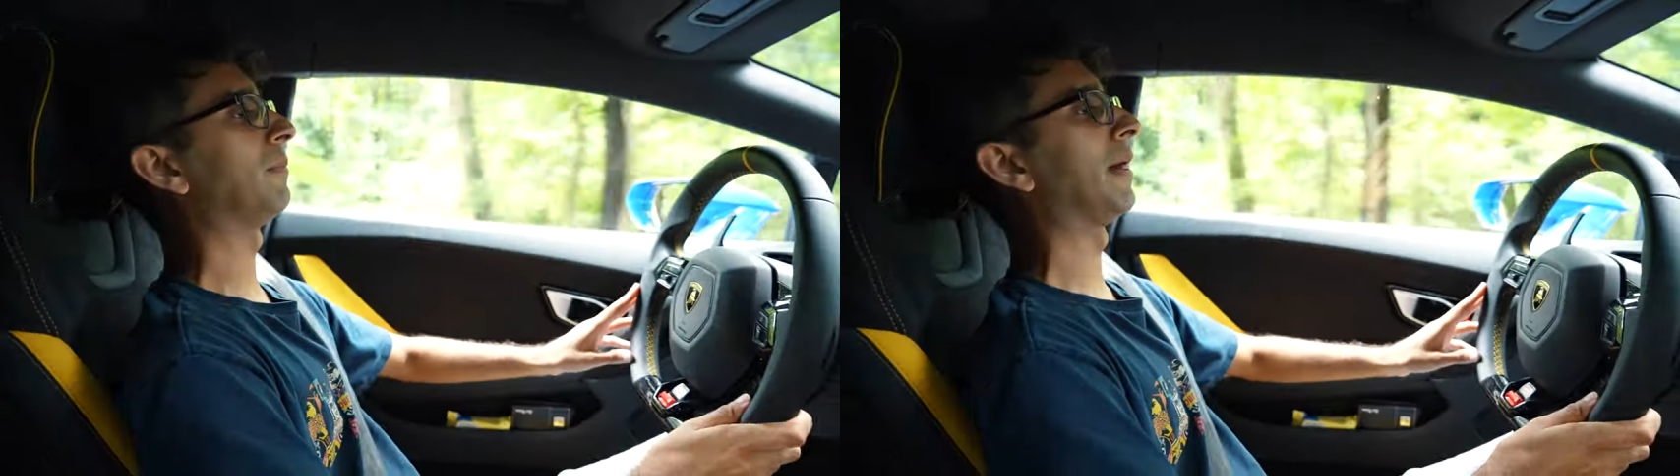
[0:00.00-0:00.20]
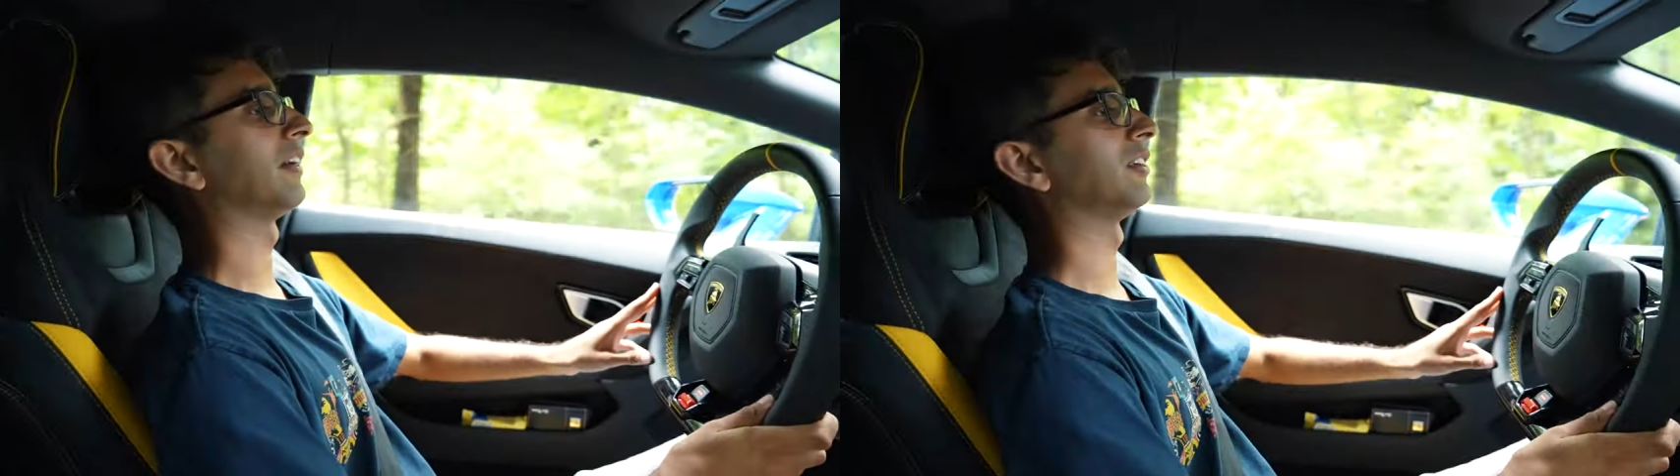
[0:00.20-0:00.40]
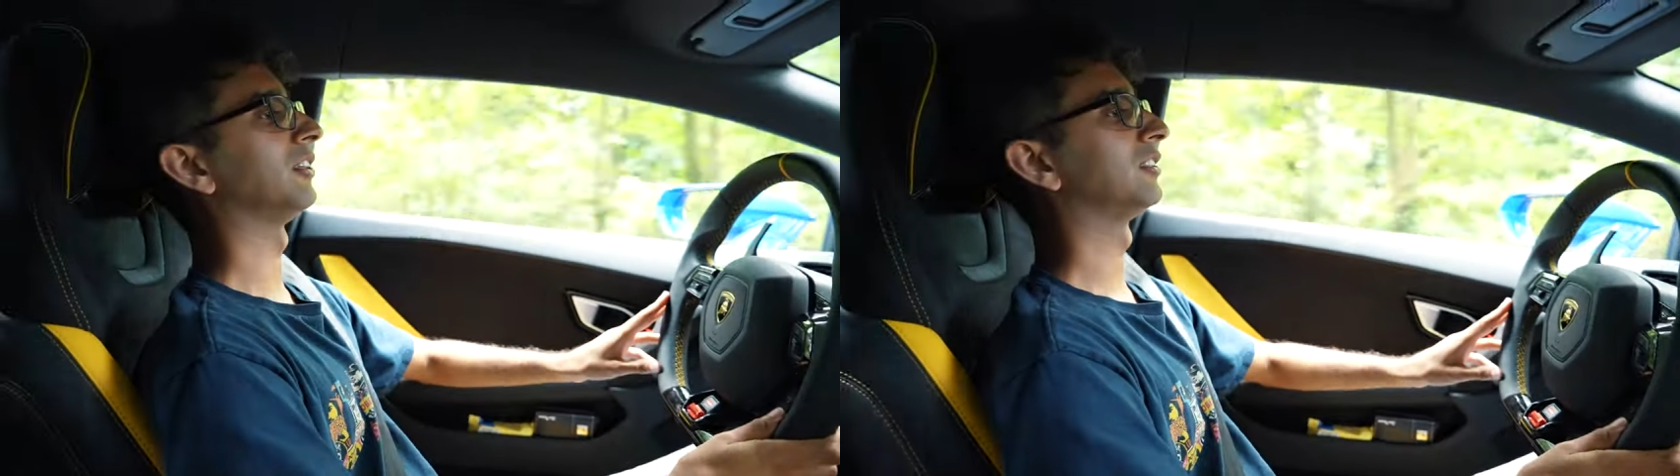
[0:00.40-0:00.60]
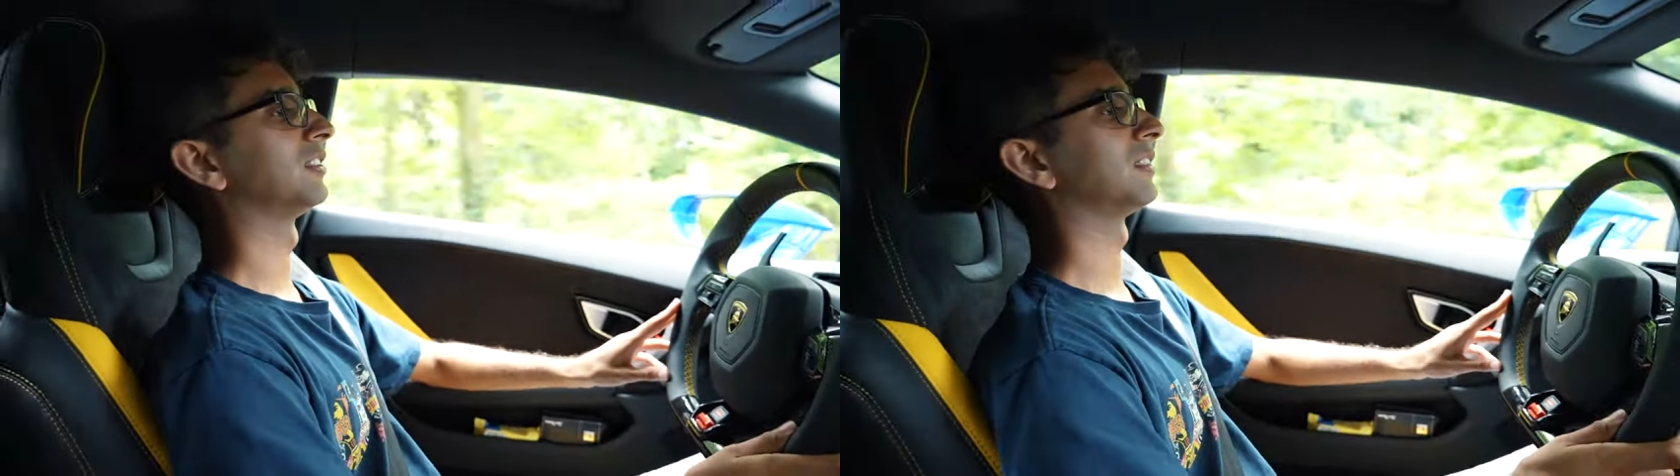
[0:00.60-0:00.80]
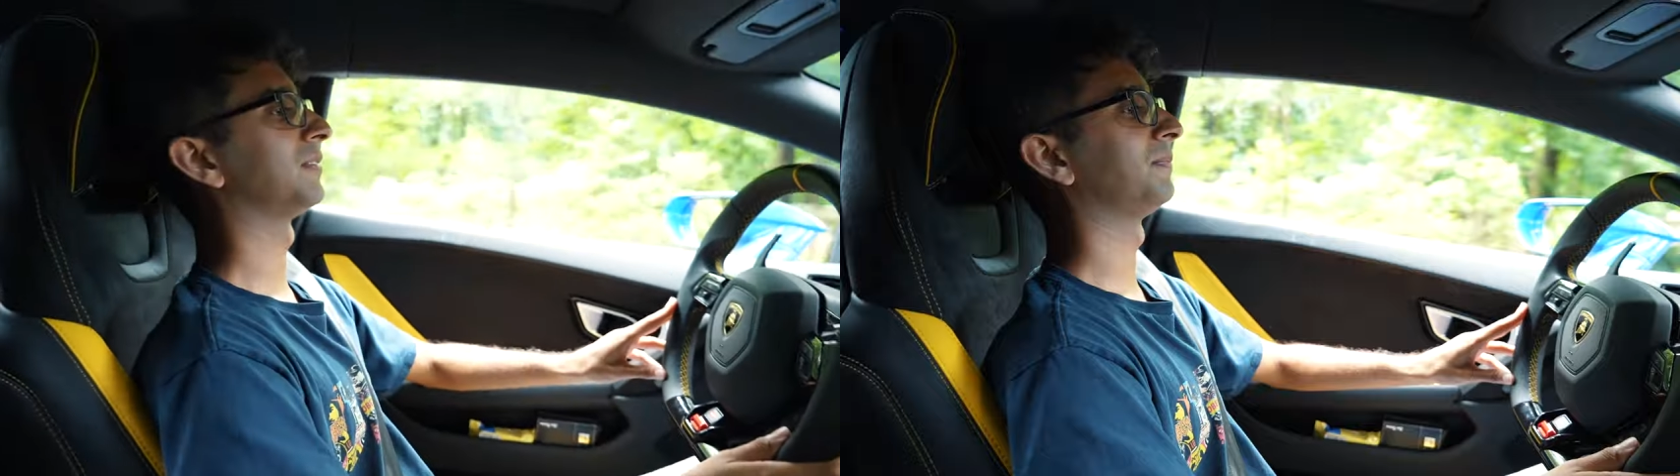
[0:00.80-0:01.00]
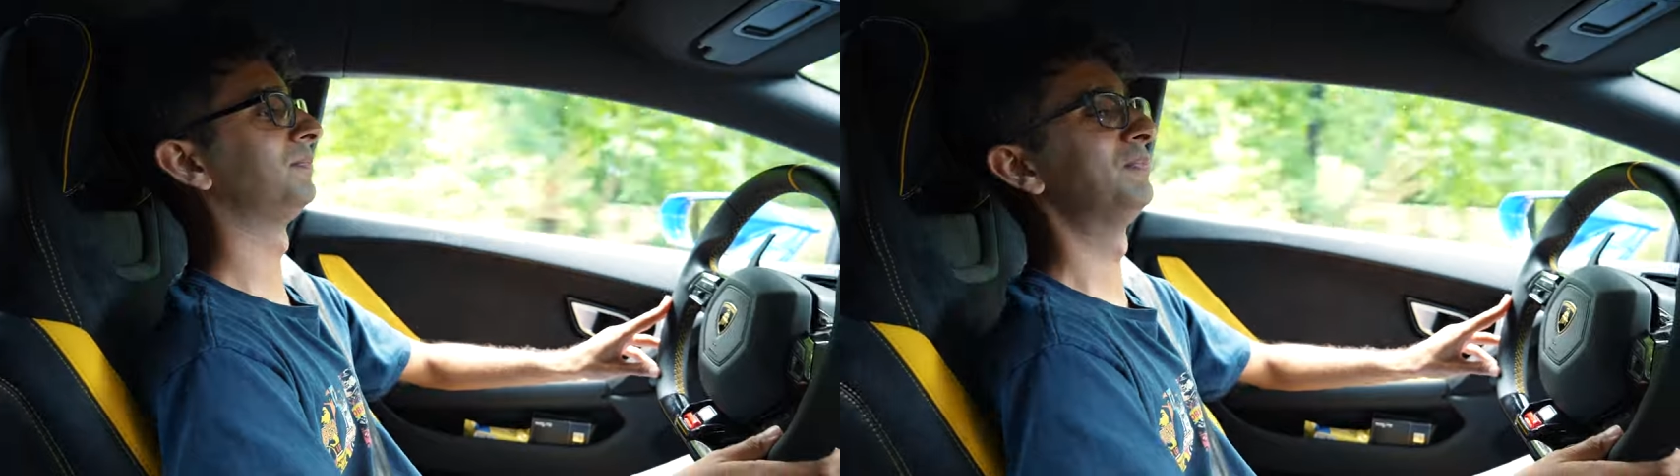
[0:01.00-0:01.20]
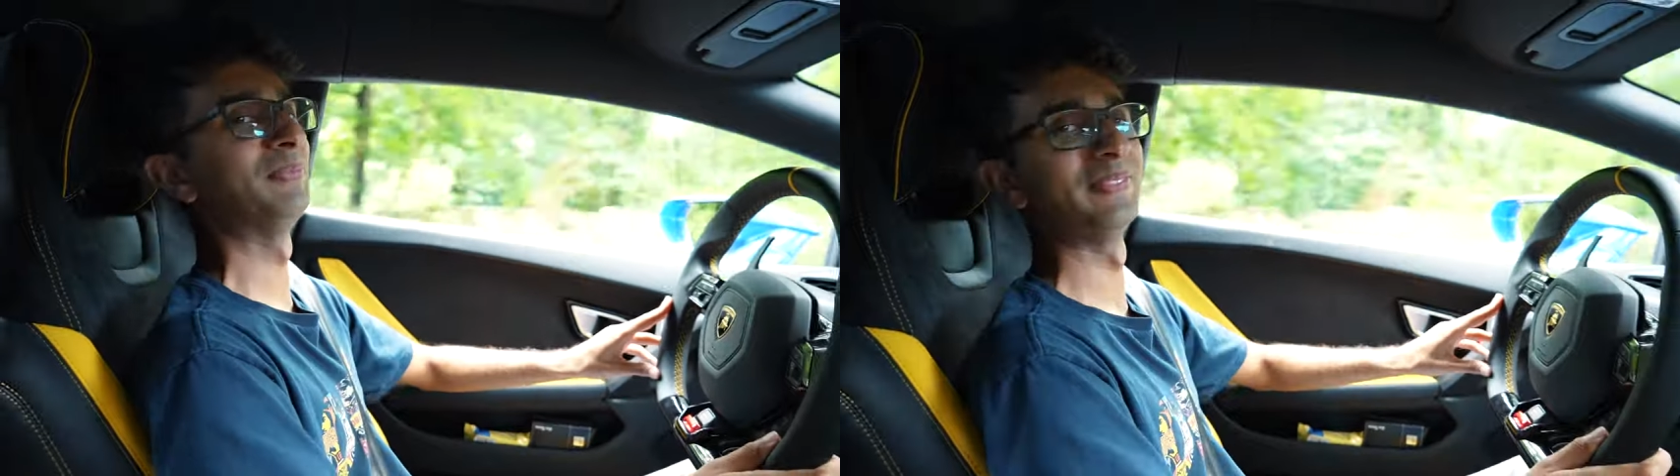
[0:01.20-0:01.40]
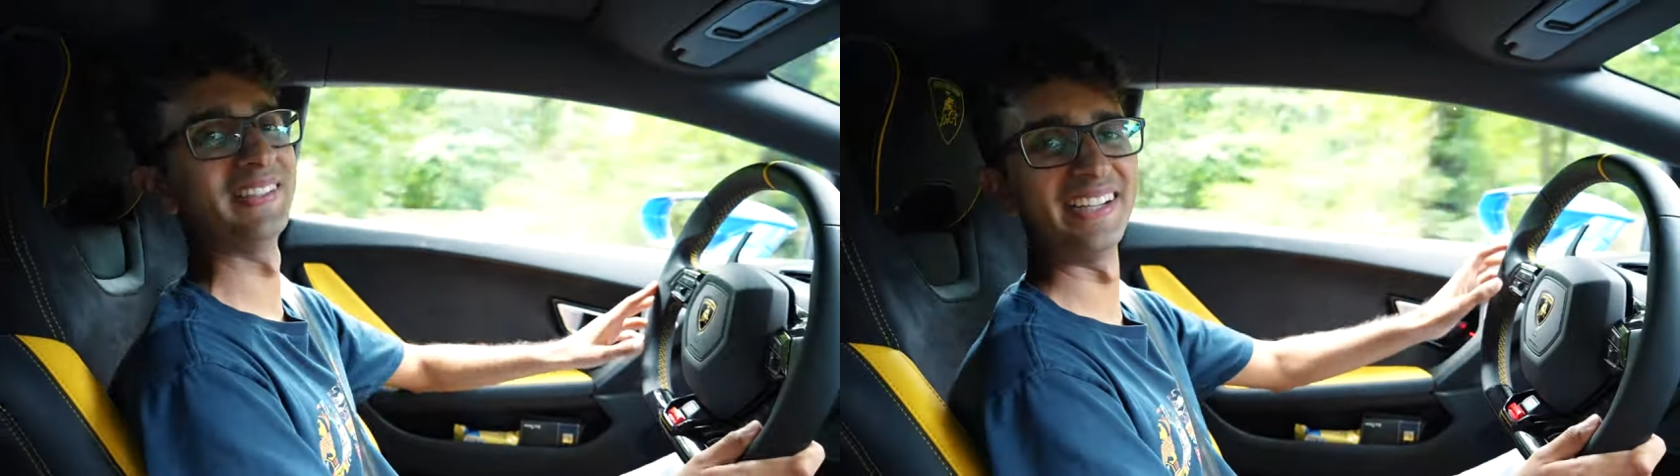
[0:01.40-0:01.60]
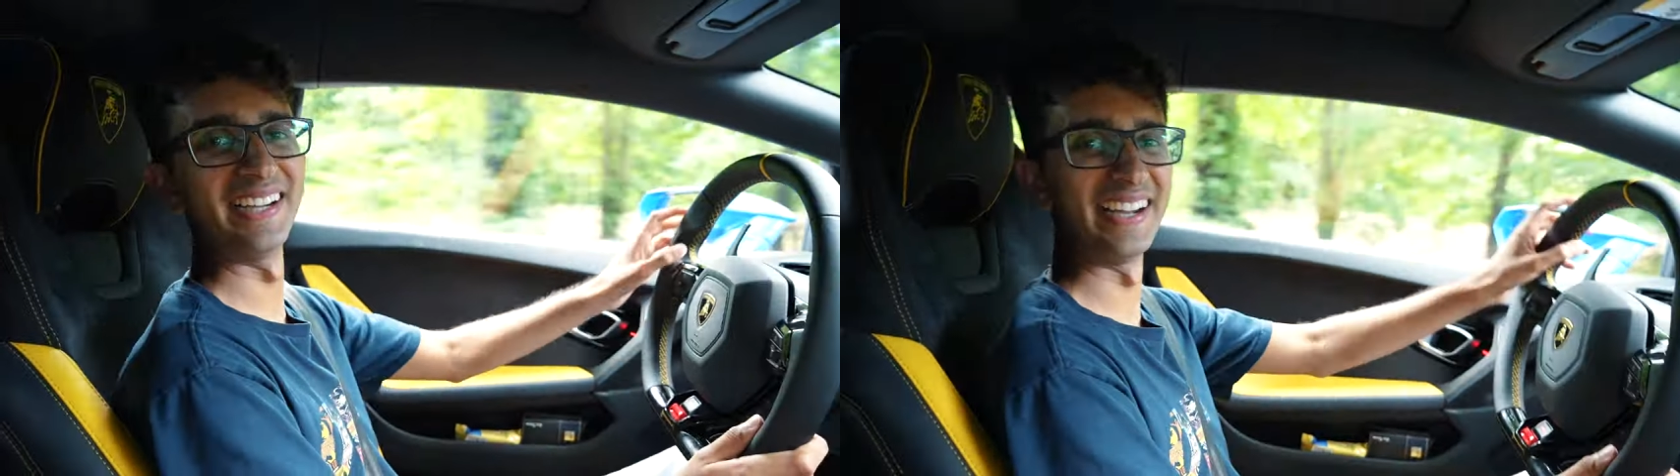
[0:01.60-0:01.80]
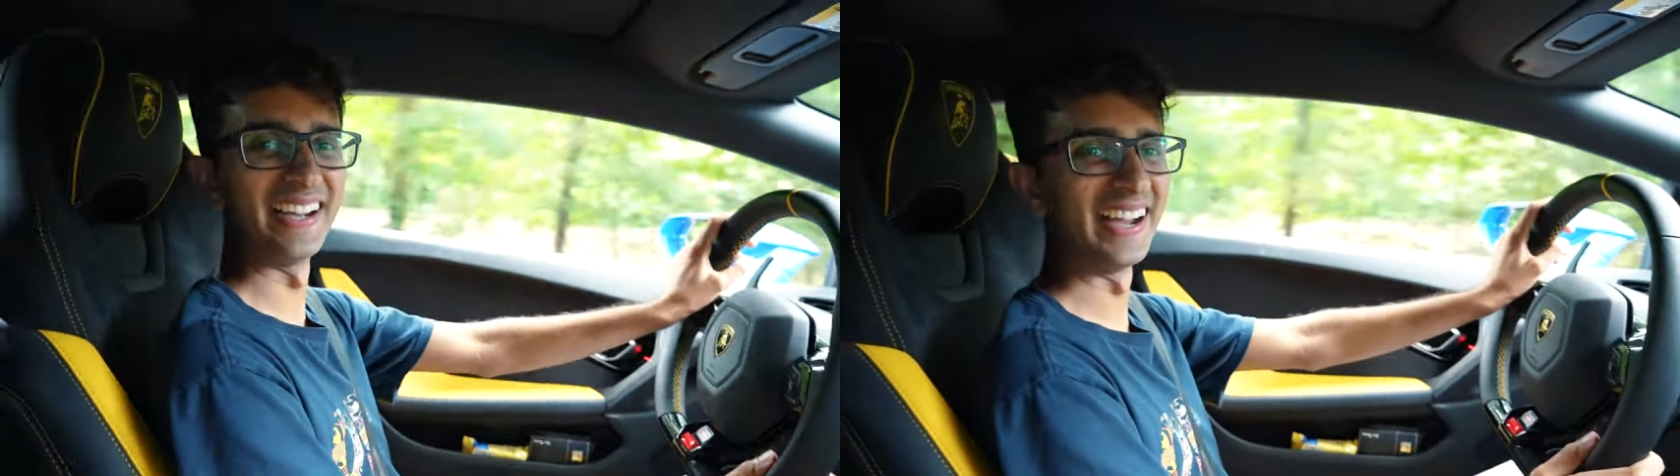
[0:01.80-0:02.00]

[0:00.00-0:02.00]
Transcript: my back hurts.